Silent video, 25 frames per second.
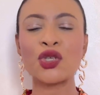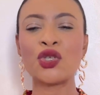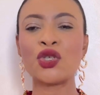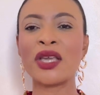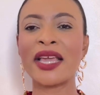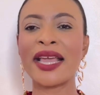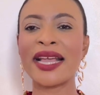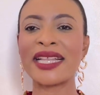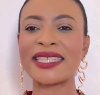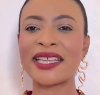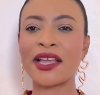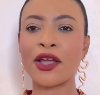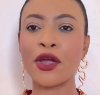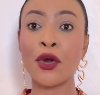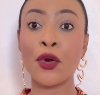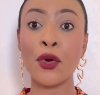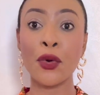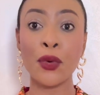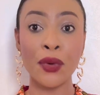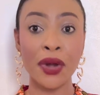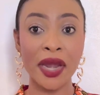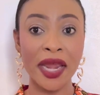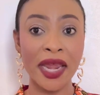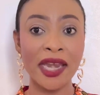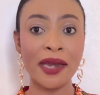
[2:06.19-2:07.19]
you get a
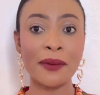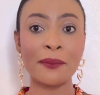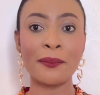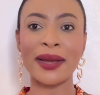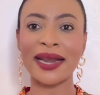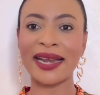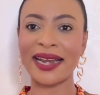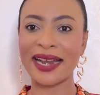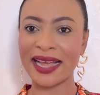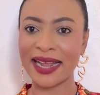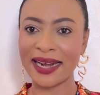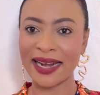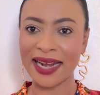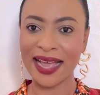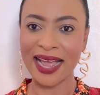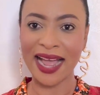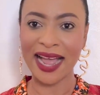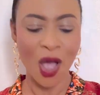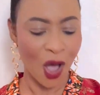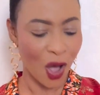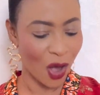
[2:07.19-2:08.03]
green banana.